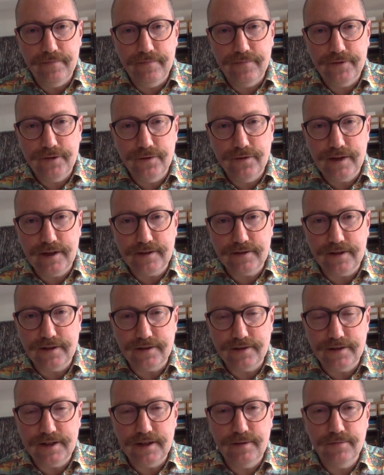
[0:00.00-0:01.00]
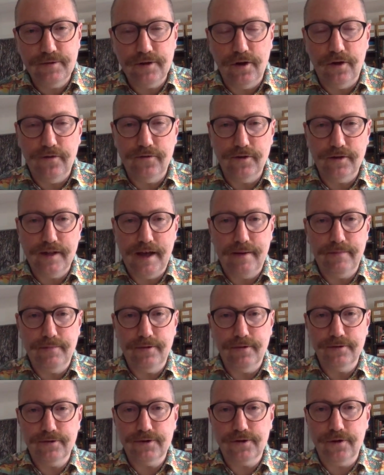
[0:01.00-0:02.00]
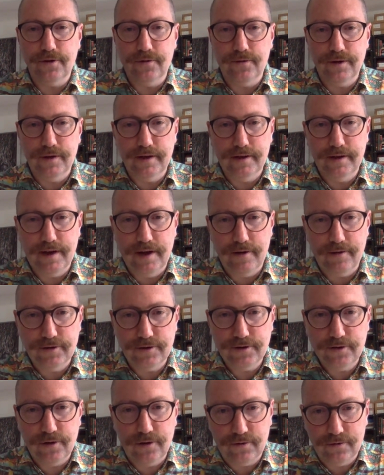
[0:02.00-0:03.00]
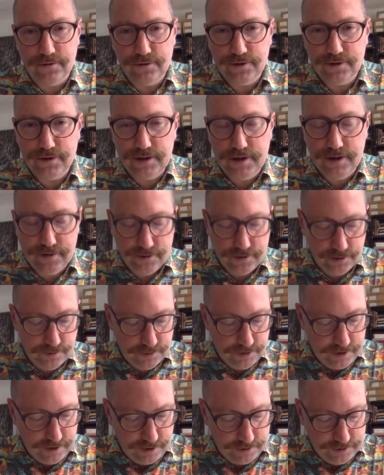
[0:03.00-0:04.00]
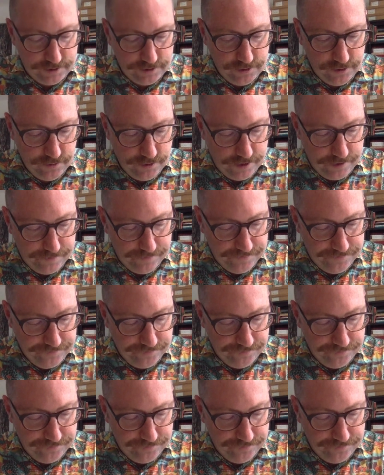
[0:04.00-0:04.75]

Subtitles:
two things that seem to overlap also in Aristotle's De Interpretatione.